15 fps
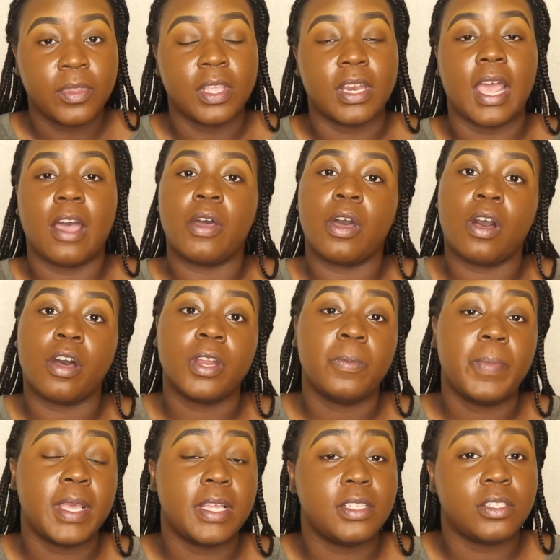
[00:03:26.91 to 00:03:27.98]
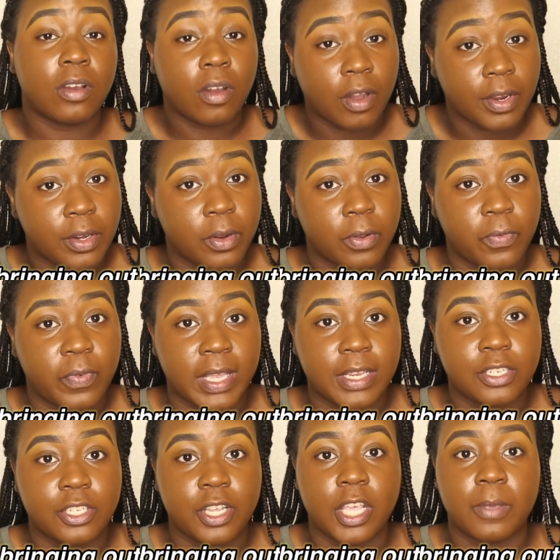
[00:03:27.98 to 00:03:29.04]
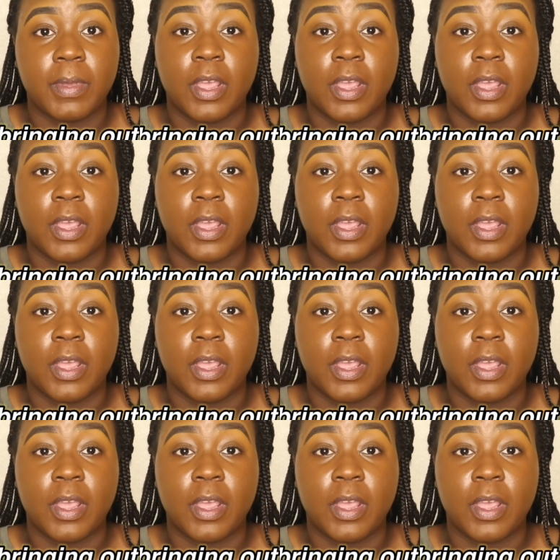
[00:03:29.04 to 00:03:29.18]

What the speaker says: Now, it all depends on your face shape